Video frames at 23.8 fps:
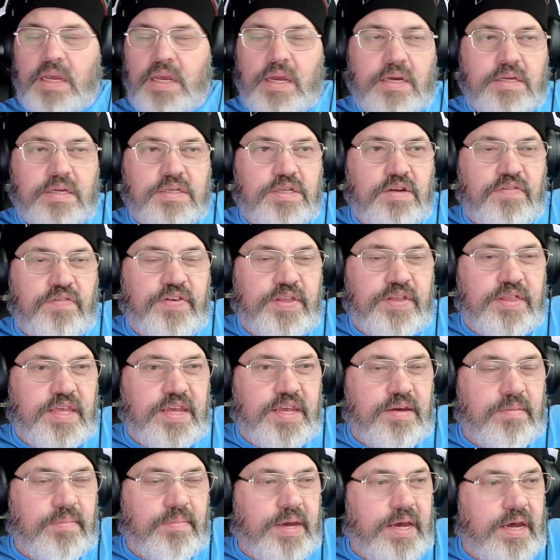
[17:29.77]
So if you think
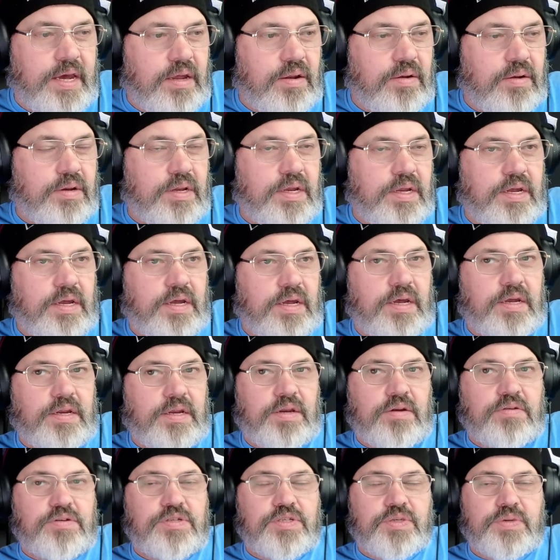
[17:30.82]
about,
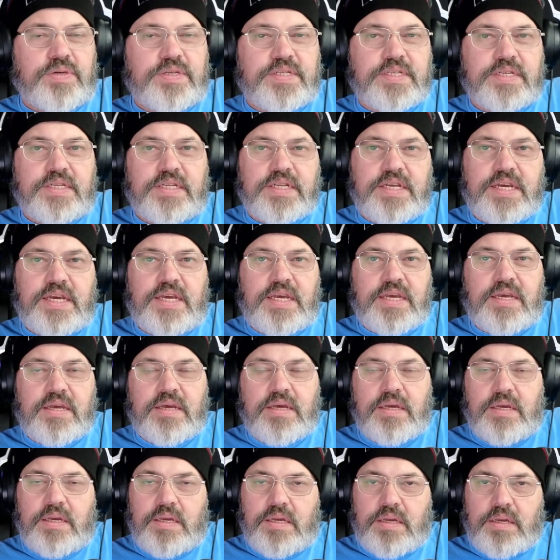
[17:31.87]
just recently
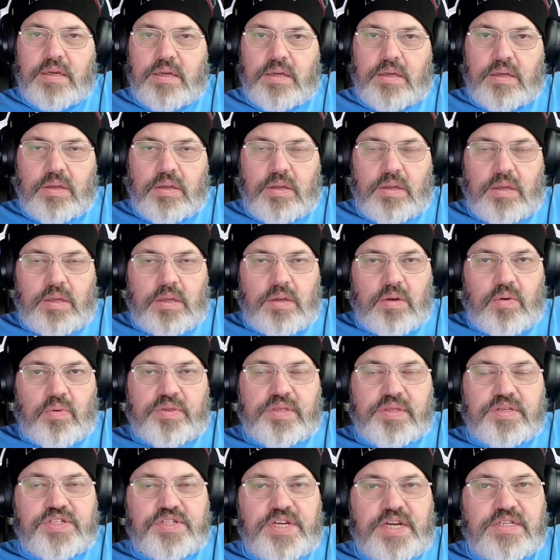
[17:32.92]
with
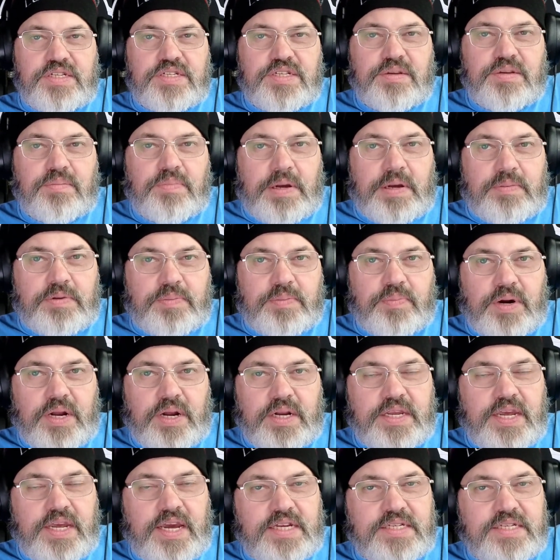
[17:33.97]
the changes in public
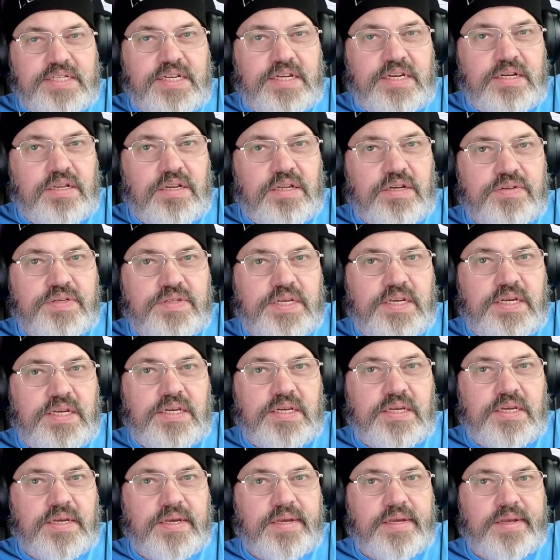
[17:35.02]
broadcasting closing,
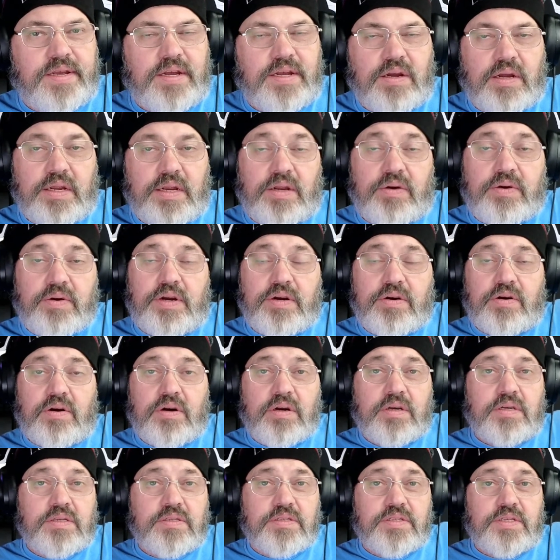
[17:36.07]
I know here in
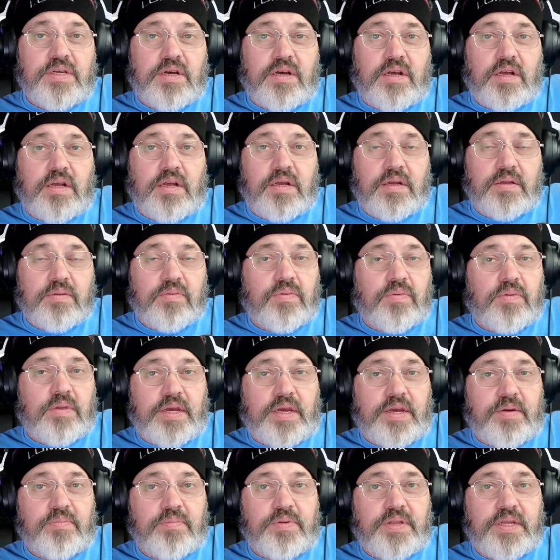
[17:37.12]
Arkansas, they
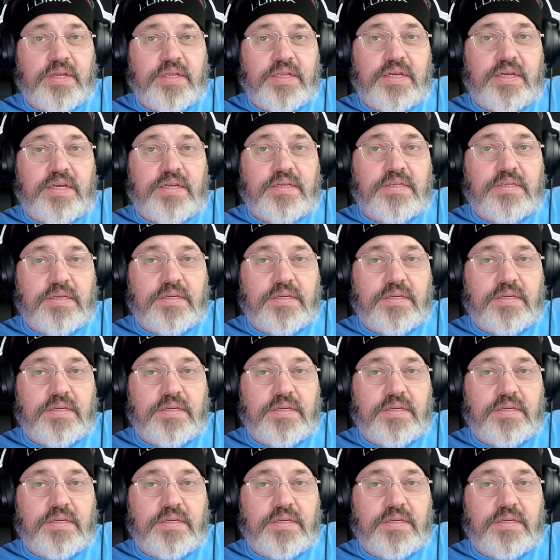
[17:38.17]
completely,